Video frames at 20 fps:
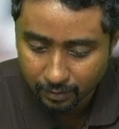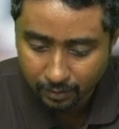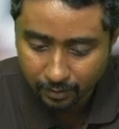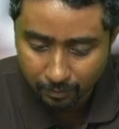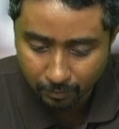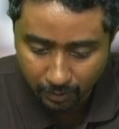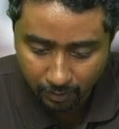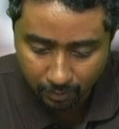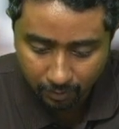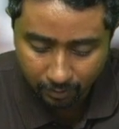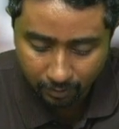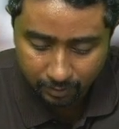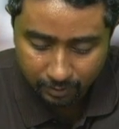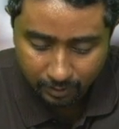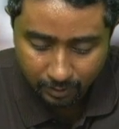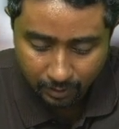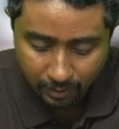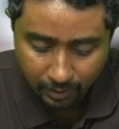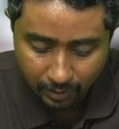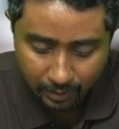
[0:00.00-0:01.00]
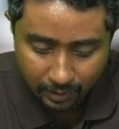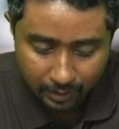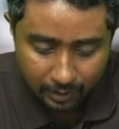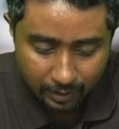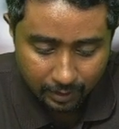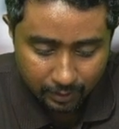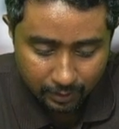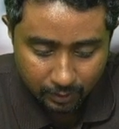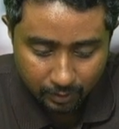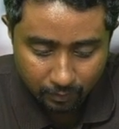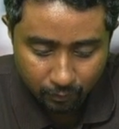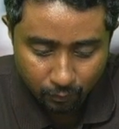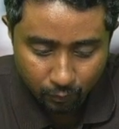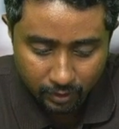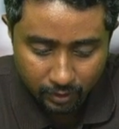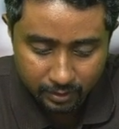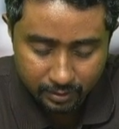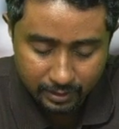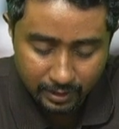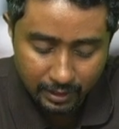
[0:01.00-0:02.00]
Because
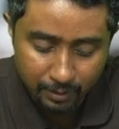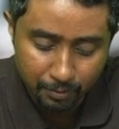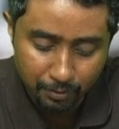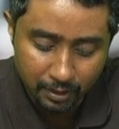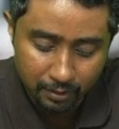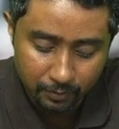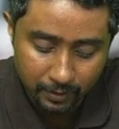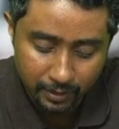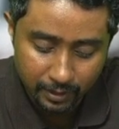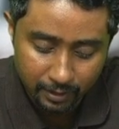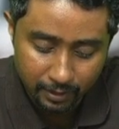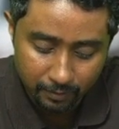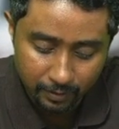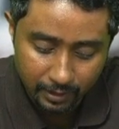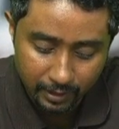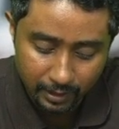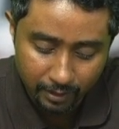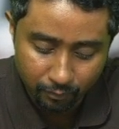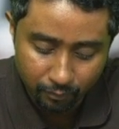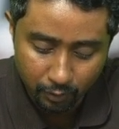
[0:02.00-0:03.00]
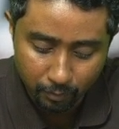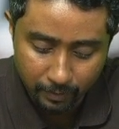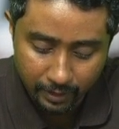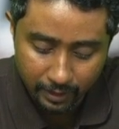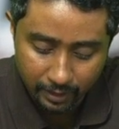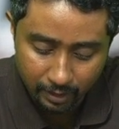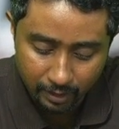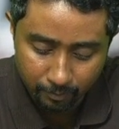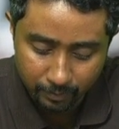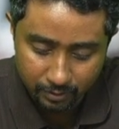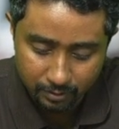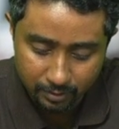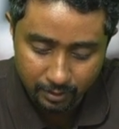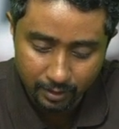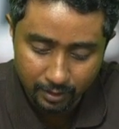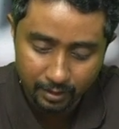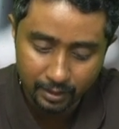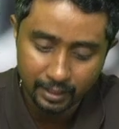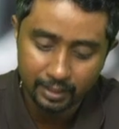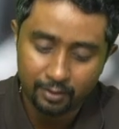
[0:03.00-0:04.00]
1st April 2020, if you make a
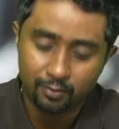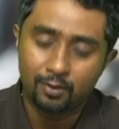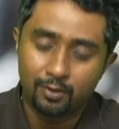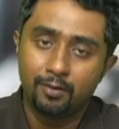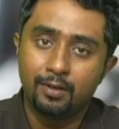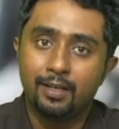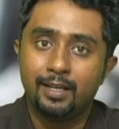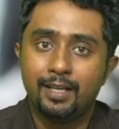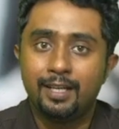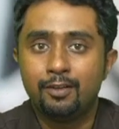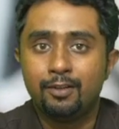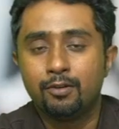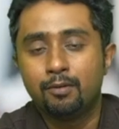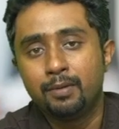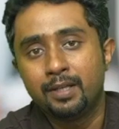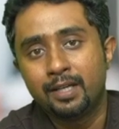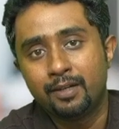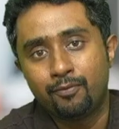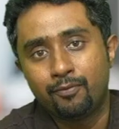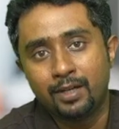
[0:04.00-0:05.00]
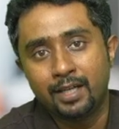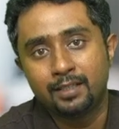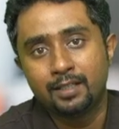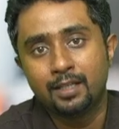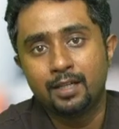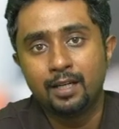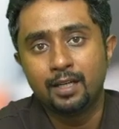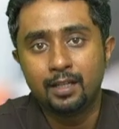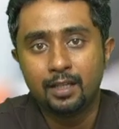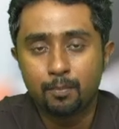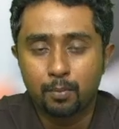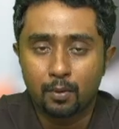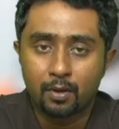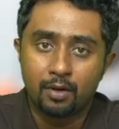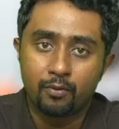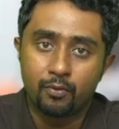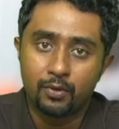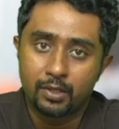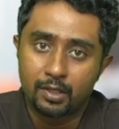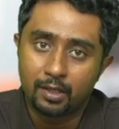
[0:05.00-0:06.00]
mistake, it will be reflected in the
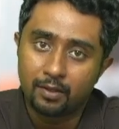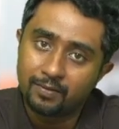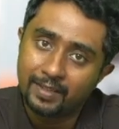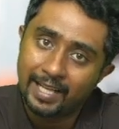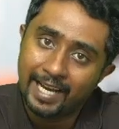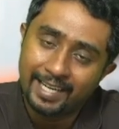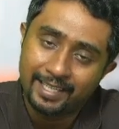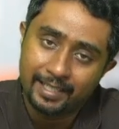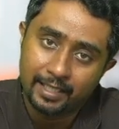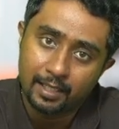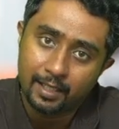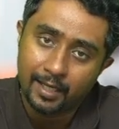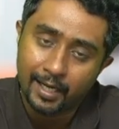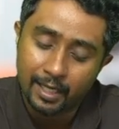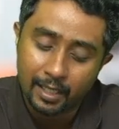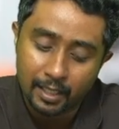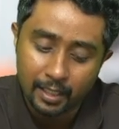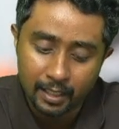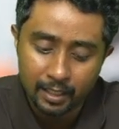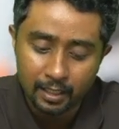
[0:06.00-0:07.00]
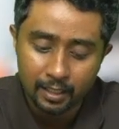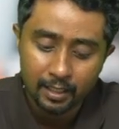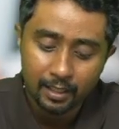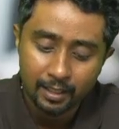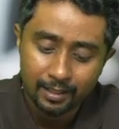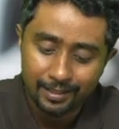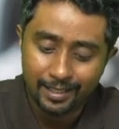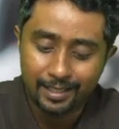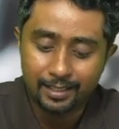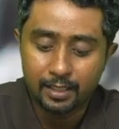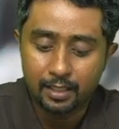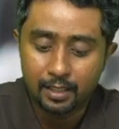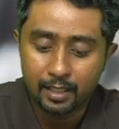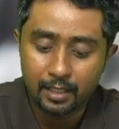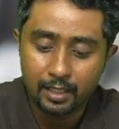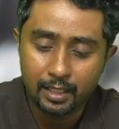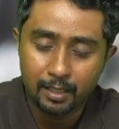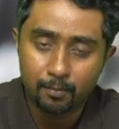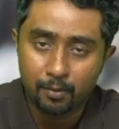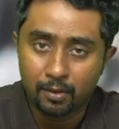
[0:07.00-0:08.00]
profit of that year ending. That year
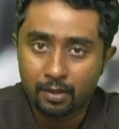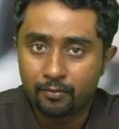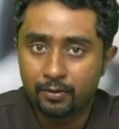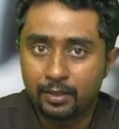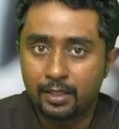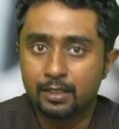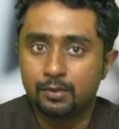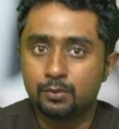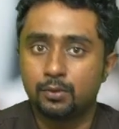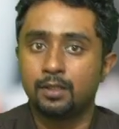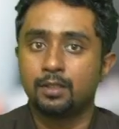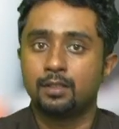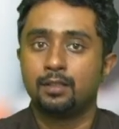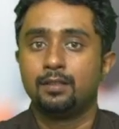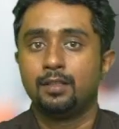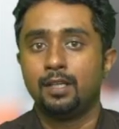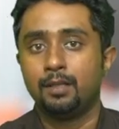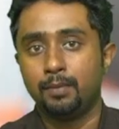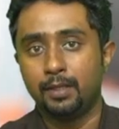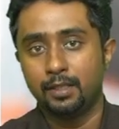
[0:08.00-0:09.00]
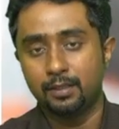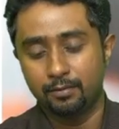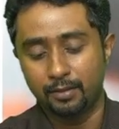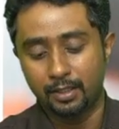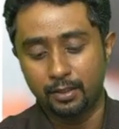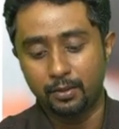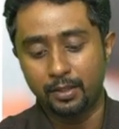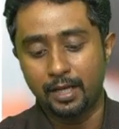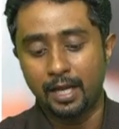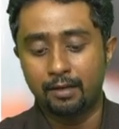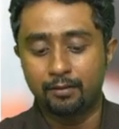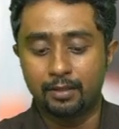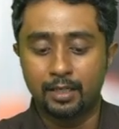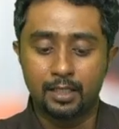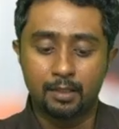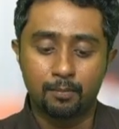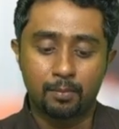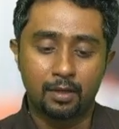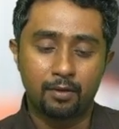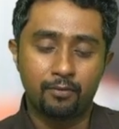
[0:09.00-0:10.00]
ending profit is what? That means when you calculate the
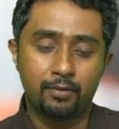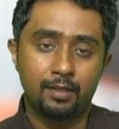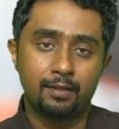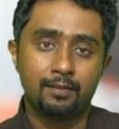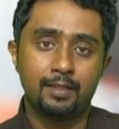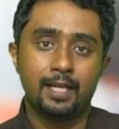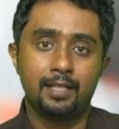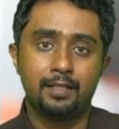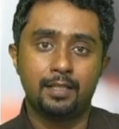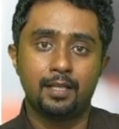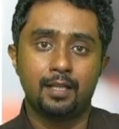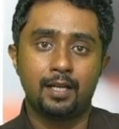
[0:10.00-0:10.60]
profit of that year